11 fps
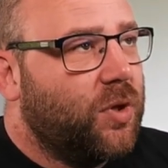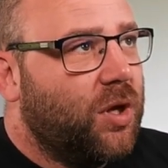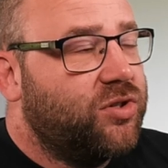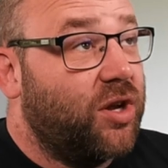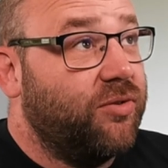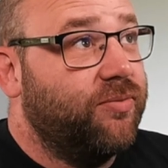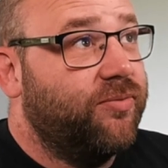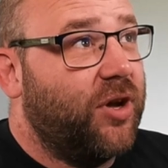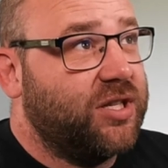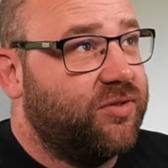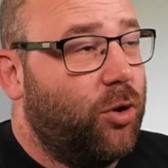So
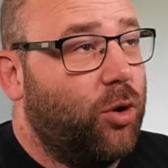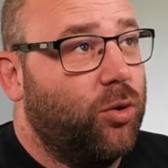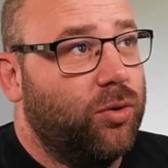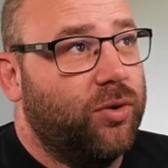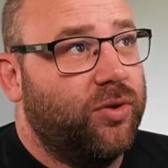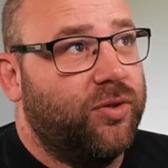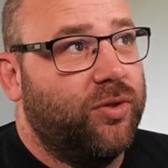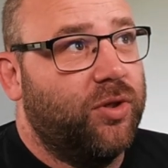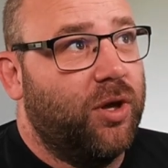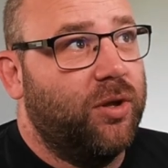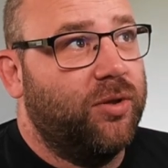first of all,
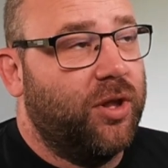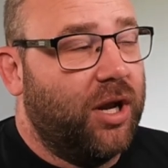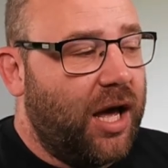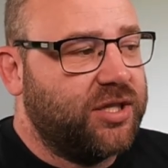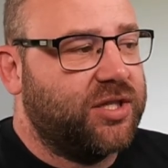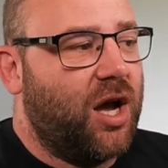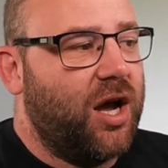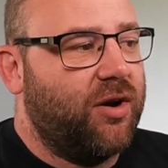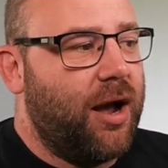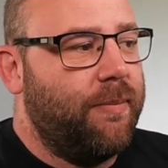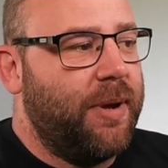the last
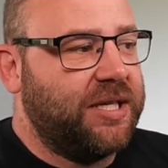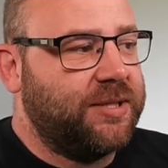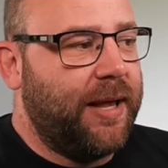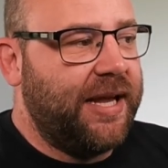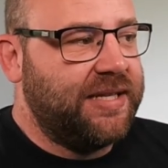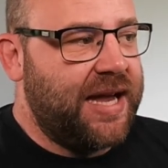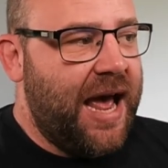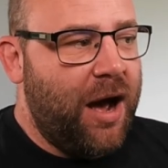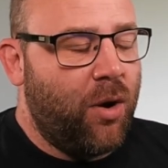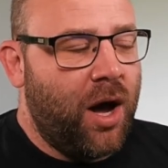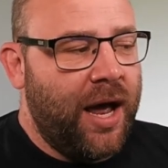diagram explains
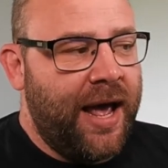how I